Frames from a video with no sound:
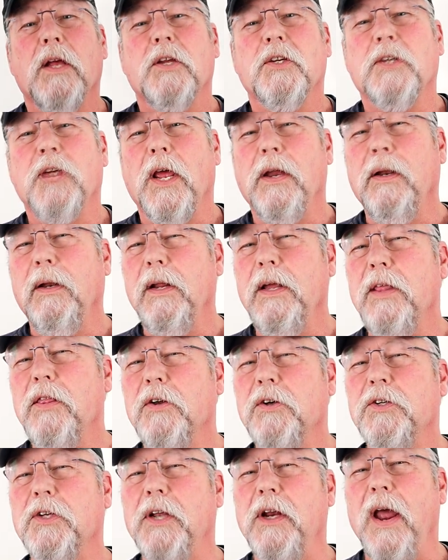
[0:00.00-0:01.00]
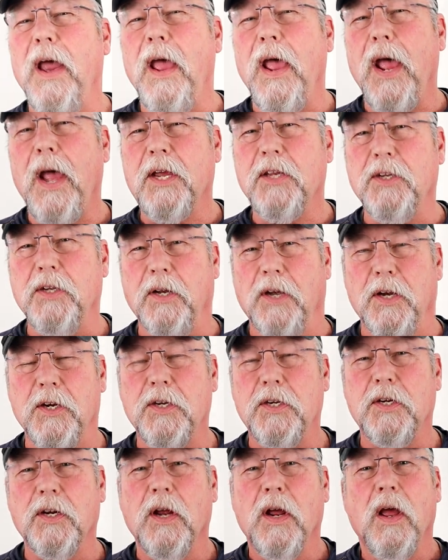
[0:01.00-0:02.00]
suddenly there's an
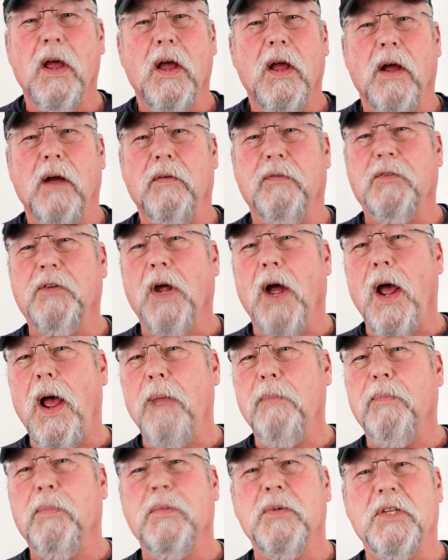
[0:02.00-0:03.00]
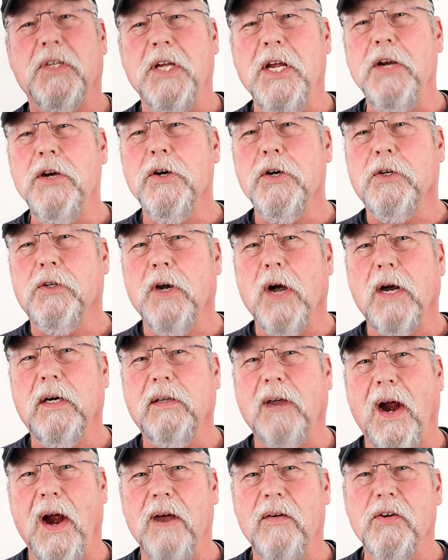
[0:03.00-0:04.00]
exodus of top senior truck
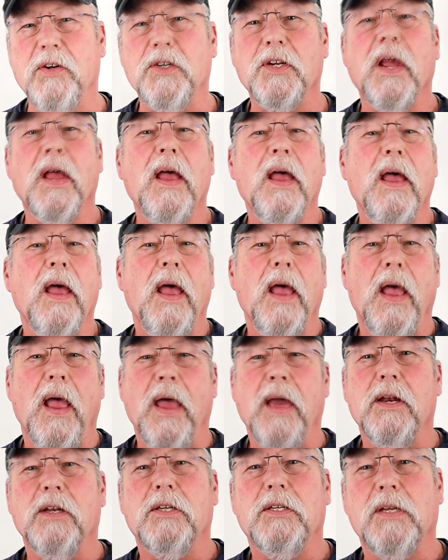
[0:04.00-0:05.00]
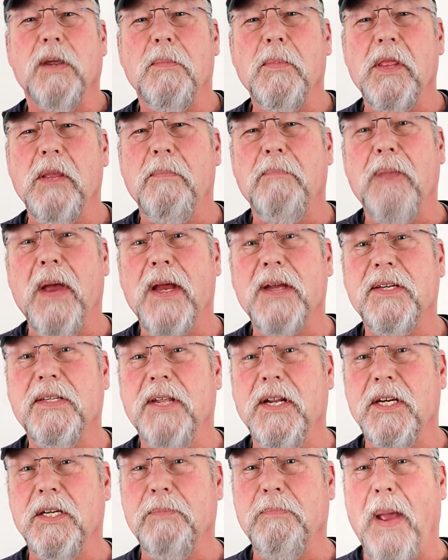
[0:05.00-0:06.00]
drivers and some of the
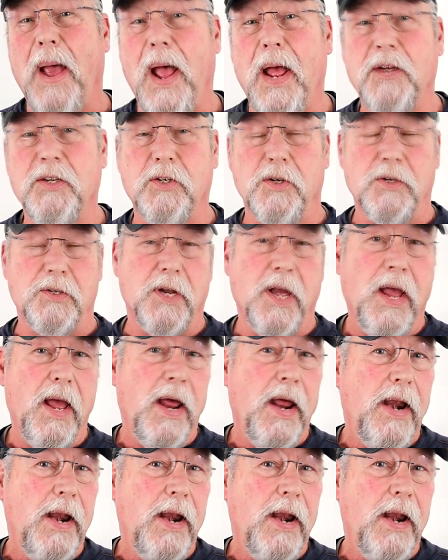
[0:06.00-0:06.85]
best dispatchers.